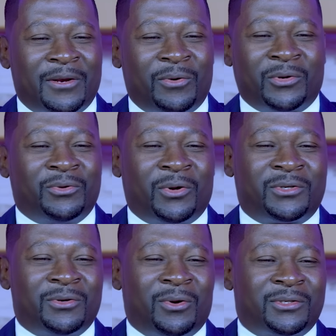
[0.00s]

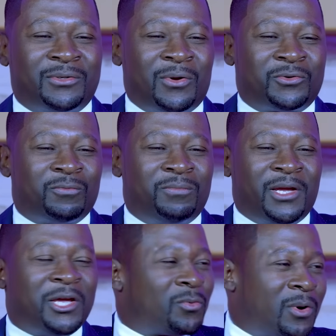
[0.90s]
Not to
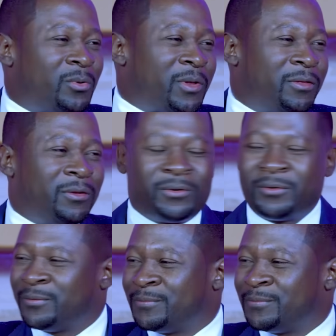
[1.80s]
be equal with you,